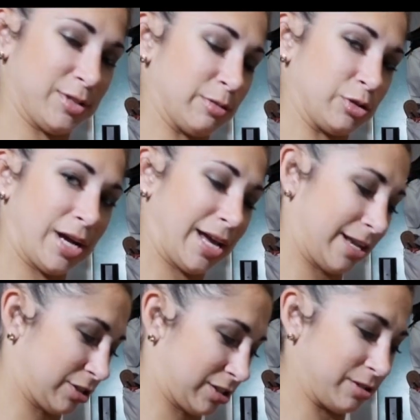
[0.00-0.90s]
don't try
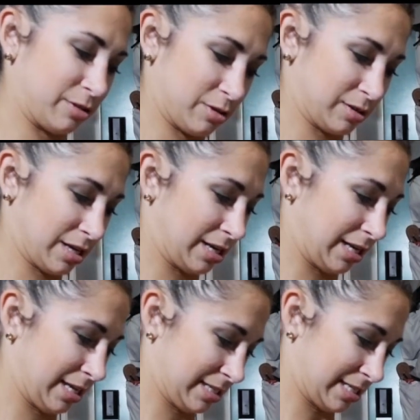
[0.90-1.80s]
it. Just use the
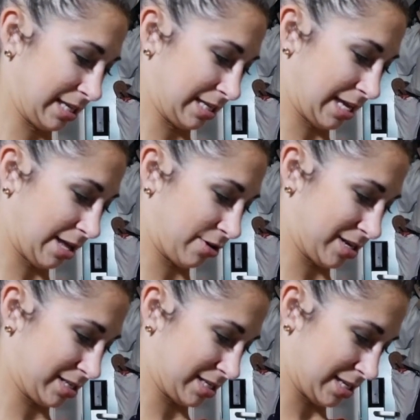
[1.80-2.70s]
honey. Take the
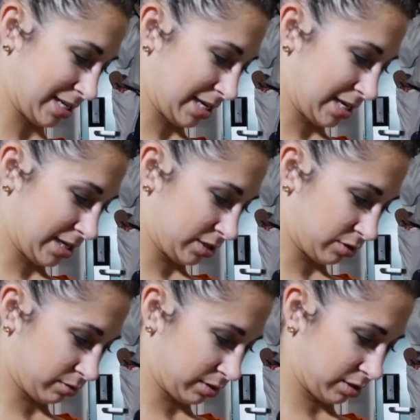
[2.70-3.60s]
calories.
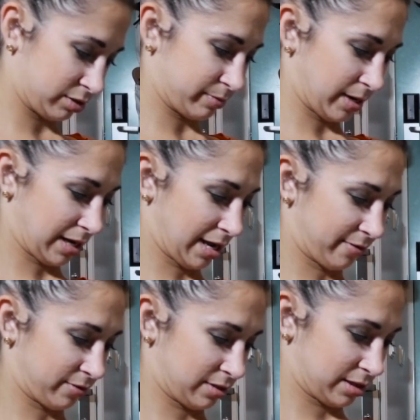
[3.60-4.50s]
So I'm going to use about
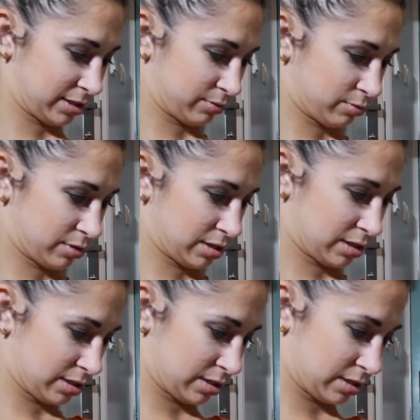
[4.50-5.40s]
half of this one.
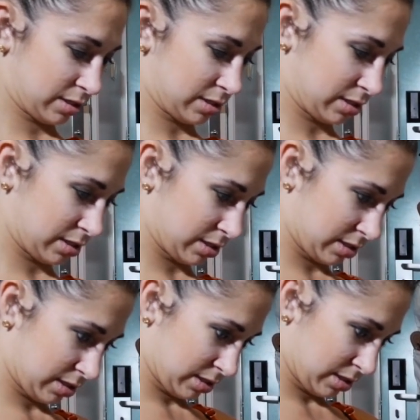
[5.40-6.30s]

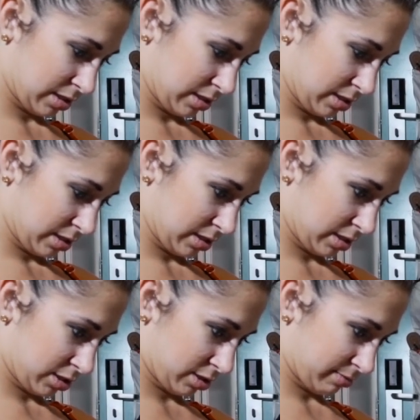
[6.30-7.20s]

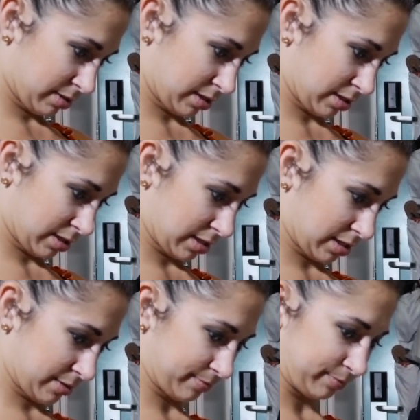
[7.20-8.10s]
That should be good.
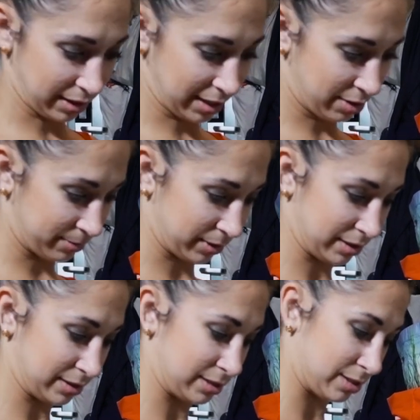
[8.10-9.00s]
Now I'm going
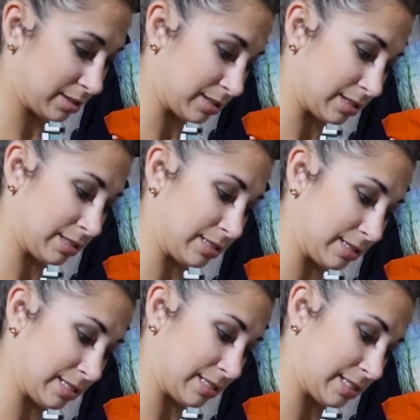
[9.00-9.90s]
to stir
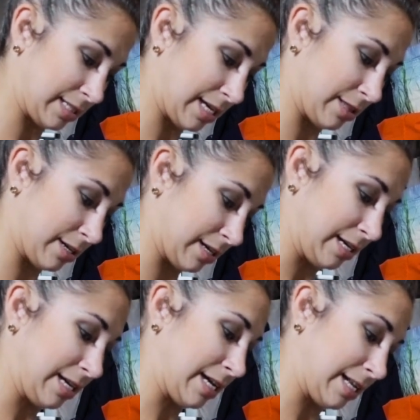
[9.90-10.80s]
all this together.
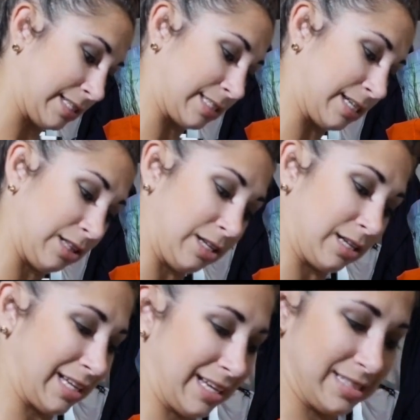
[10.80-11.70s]
And it's going to
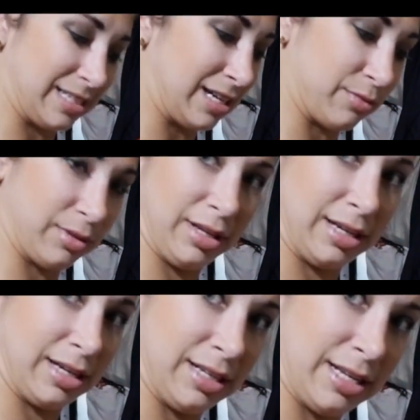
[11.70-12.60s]
look like it's not really
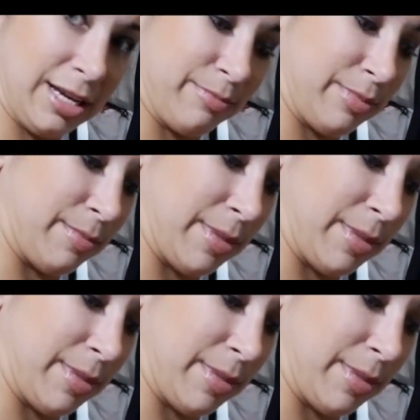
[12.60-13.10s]
going to like be